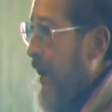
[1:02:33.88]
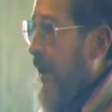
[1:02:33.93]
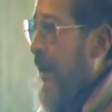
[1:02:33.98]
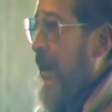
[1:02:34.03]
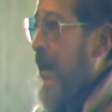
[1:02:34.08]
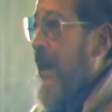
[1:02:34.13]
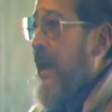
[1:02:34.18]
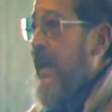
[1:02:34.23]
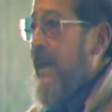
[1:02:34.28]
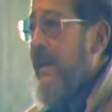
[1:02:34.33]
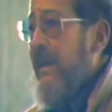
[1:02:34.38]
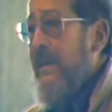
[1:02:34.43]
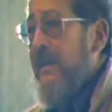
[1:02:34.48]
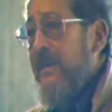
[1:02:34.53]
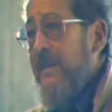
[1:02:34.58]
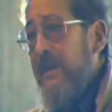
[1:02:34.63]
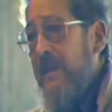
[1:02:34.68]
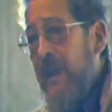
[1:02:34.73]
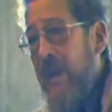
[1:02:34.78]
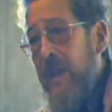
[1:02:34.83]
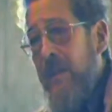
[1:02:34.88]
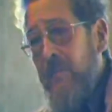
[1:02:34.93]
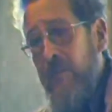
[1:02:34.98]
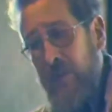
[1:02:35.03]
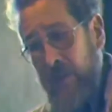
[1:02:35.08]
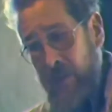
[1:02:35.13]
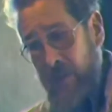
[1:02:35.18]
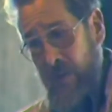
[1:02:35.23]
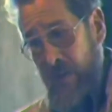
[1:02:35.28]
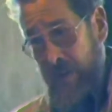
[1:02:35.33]
and it is not
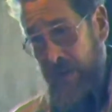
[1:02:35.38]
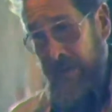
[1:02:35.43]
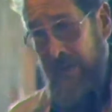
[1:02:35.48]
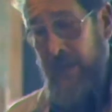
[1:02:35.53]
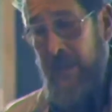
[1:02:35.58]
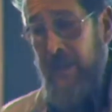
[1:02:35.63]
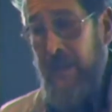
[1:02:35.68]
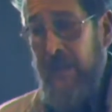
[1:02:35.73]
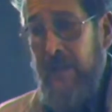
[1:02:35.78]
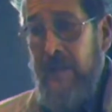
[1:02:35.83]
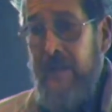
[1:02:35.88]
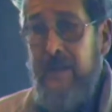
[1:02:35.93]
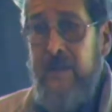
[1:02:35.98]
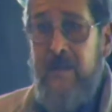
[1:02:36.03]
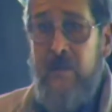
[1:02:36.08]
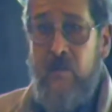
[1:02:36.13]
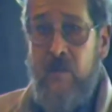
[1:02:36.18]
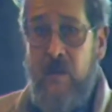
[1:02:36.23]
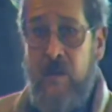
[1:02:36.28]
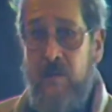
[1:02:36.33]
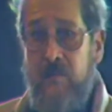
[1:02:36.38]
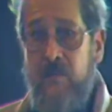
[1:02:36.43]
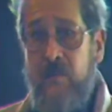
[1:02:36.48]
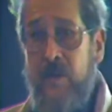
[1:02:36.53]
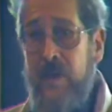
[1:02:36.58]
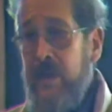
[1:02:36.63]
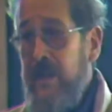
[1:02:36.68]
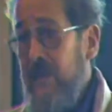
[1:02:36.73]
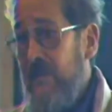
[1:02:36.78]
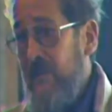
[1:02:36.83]
because you are
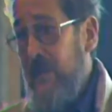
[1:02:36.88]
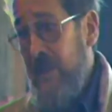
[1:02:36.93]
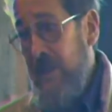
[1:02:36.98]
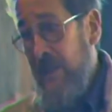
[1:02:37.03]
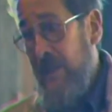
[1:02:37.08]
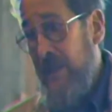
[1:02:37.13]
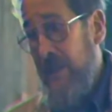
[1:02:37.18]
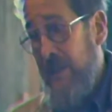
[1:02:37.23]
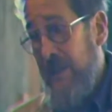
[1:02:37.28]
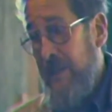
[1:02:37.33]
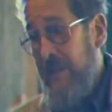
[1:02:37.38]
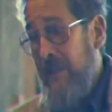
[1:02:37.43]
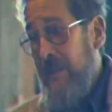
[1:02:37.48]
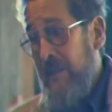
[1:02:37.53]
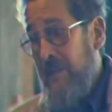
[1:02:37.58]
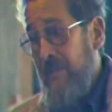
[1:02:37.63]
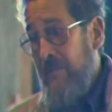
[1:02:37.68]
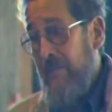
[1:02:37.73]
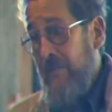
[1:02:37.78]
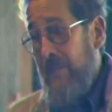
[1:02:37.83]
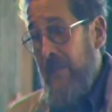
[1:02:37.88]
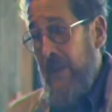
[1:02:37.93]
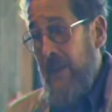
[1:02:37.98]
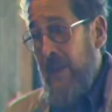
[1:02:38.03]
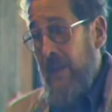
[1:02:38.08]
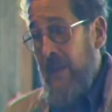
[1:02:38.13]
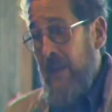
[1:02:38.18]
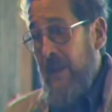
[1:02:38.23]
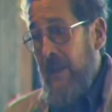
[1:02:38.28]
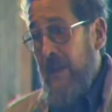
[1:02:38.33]
afraid of God,
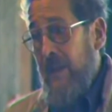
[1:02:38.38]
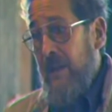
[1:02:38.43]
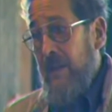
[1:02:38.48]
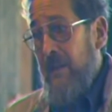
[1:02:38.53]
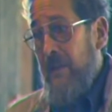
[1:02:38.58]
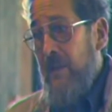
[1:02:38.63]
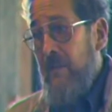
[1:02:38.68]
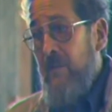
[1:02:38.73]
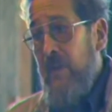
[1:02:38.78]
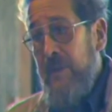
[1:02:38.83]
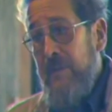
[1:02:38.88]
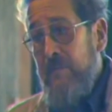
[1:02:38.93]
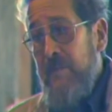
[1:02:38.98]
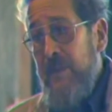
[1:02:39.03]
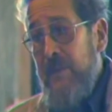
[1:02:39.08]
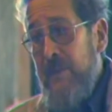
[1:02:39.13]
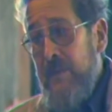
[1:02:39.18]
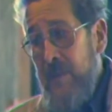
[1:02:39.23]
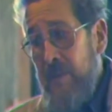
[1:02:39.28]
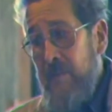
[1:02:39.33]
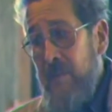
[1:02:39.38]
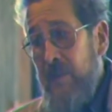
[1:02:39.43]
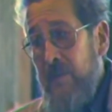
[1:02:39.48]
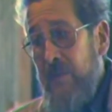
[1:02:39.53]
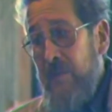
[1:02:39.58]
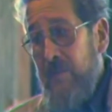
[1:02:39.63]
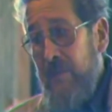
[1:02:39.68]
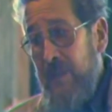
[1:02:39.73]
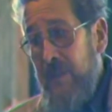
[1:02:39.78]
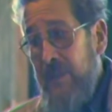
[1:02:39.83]
there must be some other
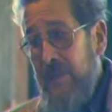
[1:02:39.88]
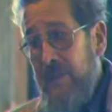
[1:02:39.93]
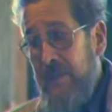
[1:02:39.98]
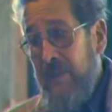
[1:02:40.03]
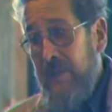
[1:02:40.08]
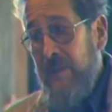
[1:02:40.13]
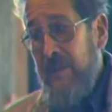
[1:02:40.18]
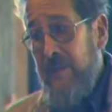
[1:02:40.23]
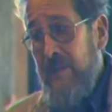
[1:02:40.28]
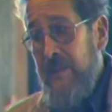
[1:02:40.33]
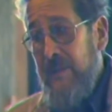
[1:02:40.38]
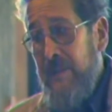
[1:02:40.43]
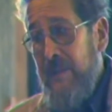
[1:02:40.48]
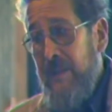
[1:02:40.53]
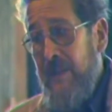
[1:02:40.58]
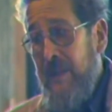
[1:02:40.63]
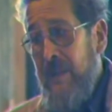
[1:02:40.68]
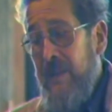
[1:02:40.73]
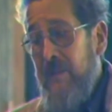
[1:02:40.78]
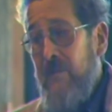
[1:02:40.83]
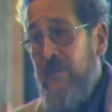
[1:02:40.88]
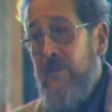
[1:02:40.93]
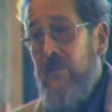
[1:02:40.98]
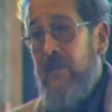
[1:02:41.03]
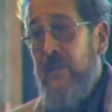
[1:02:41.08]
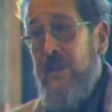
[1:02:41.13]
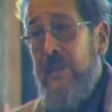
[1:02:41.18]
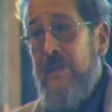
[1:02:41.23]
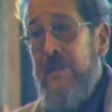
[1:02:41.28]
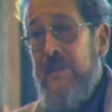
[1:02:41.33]
reason. And if the
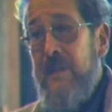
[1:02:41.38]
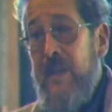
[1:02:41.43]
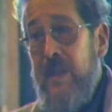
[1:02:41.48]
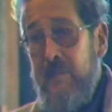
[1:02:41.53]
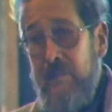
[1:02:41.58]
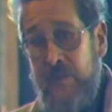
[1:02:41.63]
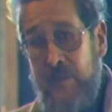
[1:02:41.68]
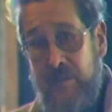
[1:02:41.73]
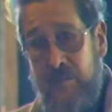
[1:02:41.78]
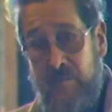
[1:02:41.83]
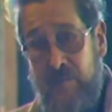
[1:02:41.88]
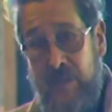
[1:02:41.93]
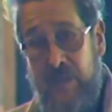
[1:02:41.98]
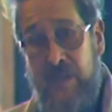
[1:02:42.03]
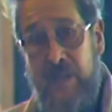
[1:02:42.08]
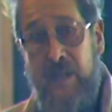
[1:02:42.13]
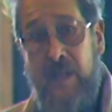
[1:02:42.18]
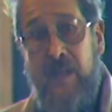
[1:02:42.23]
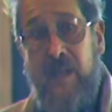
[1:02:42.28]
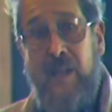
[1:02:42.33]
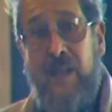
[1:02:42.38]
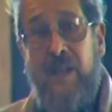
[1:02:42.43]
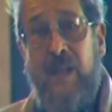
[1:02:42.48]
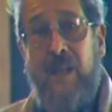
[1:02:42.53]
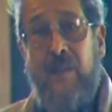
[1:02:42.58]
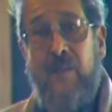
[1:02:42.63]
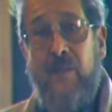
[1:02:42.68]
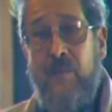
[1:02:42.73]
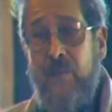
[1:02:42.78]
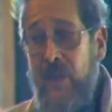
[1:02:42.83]
reason happens to be
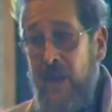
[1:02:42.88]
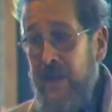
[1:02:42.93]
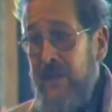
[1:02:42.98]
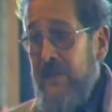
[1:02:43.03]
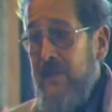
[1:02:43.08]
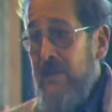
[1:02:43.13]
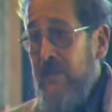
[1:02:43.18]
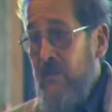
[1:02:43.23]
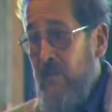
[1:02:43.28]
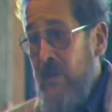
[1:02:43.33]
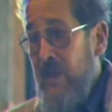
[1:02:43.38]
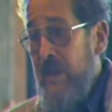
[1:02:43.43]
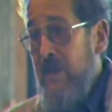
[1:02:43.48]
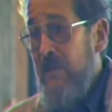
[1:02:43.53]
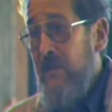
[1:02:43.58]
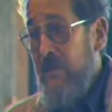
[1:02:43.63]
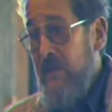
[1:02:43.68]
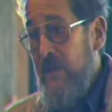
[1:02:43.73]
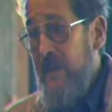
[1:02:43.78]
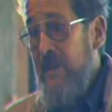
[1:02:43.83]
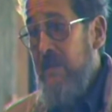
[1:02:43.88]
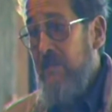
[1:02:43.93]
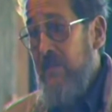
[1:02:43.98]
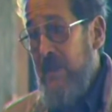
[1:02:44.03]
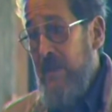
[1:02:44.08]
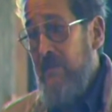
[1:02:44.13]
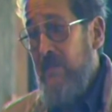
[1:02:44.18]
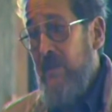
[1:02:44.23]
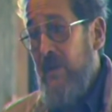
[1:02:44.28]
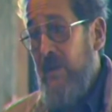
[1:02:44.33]
that that's the way free
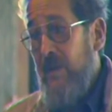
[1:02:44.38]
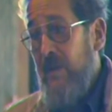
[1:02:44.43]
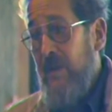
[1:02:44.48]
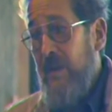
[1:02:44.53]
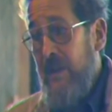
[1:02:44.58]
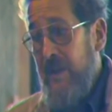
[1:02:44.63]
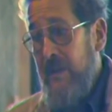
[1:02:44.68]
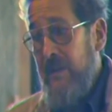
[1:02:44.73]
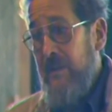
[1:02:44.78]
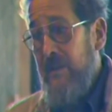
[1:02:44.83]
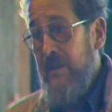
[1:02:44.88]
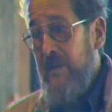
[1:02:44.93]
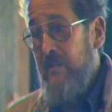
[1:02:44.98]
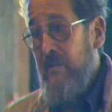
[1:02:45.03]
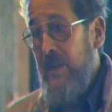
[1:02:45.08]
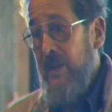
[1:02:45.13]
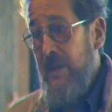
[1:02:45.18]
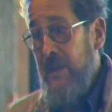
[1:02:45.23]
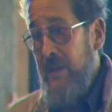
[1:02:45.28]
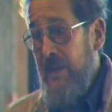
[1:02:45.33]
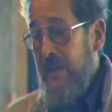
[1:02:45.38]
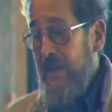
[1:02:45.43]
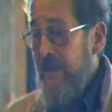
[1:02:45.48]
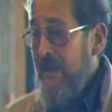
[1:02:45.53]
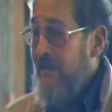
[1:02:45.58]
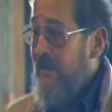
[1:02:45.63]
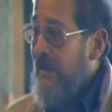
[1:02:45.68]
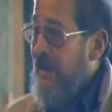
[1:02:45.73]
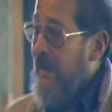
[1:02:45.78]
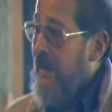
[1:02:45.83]
people are likely to behave,
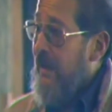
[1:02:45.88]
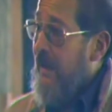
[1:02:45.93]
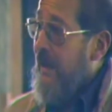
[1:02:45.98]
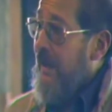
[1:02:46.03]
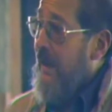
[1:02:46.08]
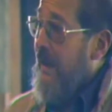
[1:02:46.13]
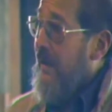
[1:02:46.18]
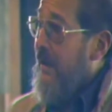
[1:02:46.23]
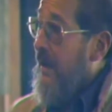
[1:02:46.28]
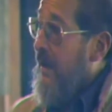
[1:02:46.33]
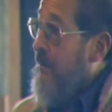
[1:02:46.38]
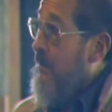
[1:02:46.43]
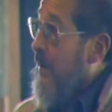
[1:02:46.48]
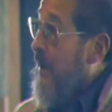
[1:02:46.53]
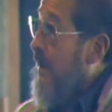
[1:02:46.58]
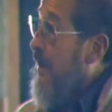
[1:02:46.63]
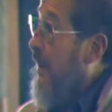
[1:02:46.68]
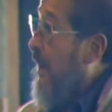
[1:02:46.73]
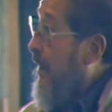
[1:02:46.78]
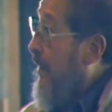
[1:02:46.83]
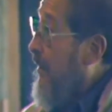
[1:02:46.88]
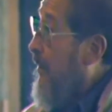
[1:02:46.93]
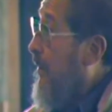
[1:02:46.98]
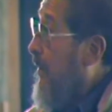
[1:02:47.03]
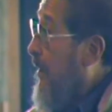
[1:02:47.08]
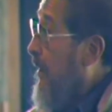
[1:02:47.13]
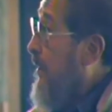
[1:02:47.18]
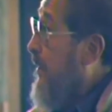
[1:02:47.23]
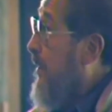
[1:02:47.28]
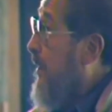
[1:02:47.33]
that may get across to